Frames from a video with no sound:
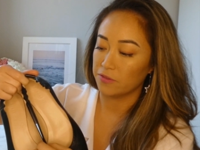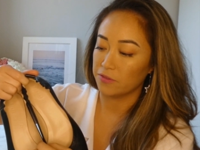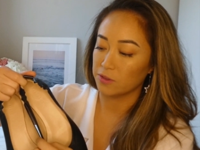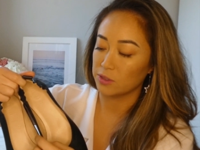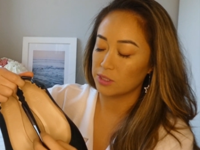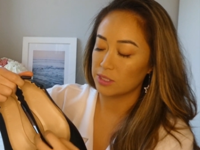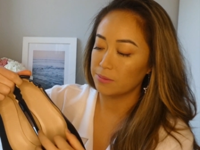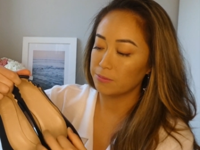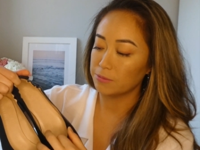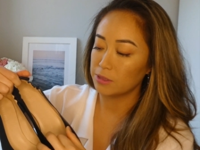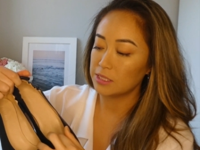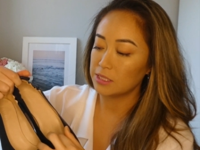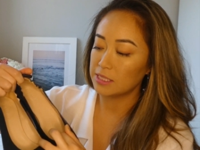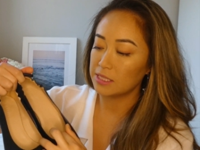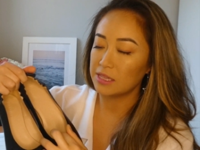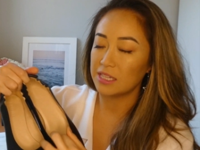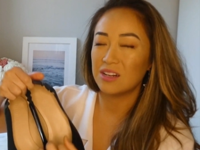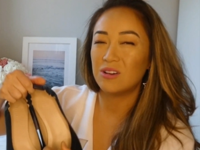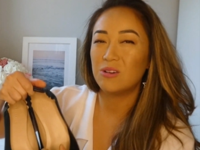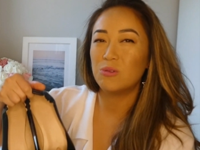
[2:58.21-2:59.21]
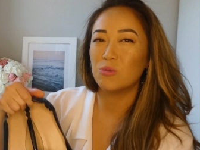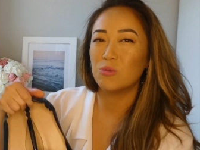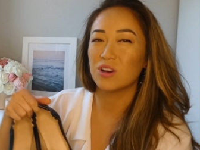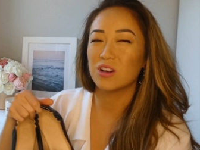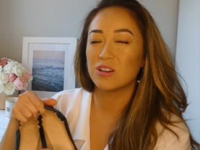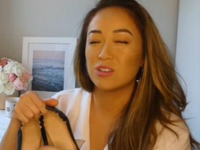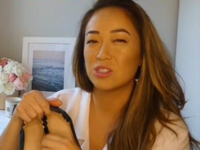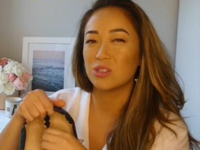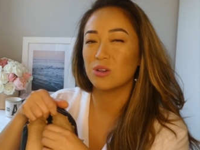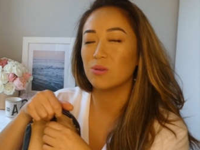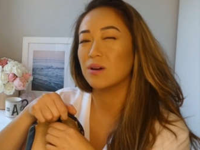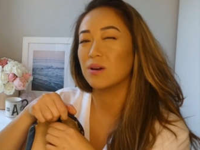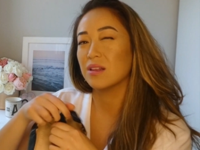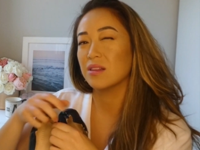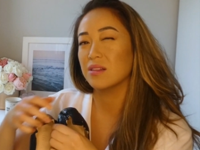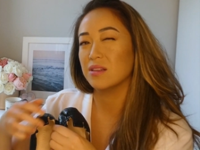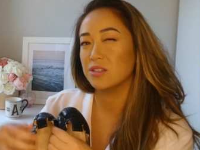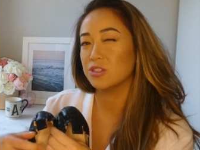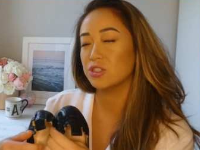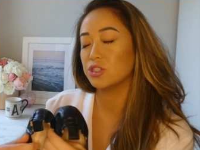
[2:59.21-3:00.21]
for some reason, they don't work so well
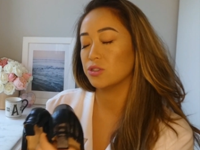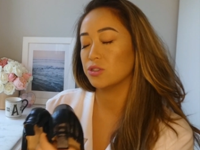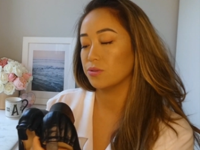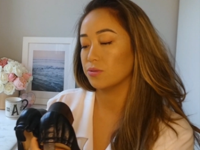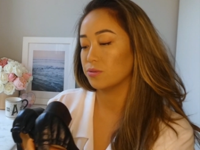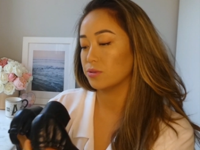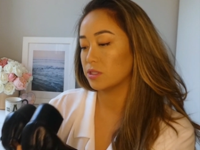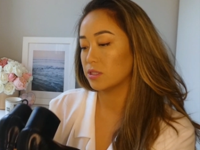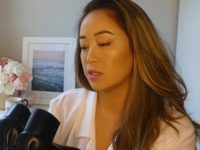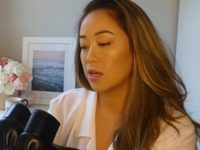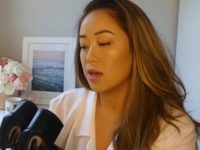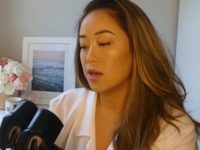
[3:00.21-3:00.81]
in these shoes.